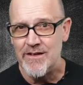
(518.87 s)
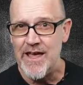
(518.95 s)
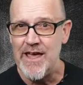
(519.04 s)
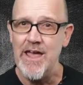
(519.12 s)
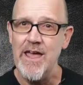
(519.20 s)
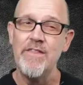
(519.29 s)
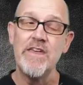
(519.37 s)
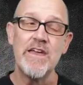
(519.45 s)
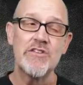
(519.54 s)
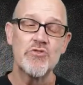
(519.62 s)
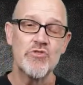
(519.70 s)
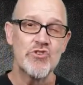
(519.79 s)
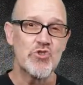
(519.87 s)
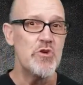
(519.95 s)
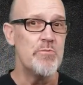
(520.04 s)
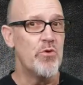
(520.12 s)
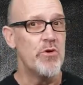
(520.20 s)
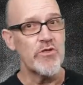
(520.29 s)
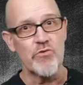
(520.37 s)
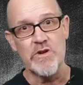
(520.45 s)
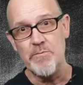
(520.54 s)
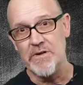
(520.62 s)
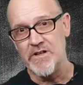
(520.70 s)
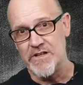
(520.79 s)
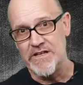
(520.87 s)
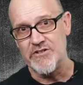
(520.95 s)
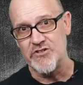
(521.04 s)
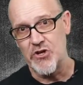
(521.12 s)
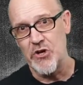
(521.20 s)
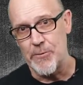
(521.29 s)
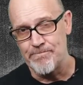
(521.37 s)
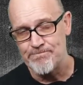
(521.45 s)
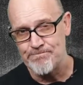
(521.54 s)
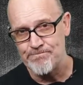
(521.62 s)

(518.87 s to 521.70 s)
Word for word: And the answer is 2.3 billion years ago.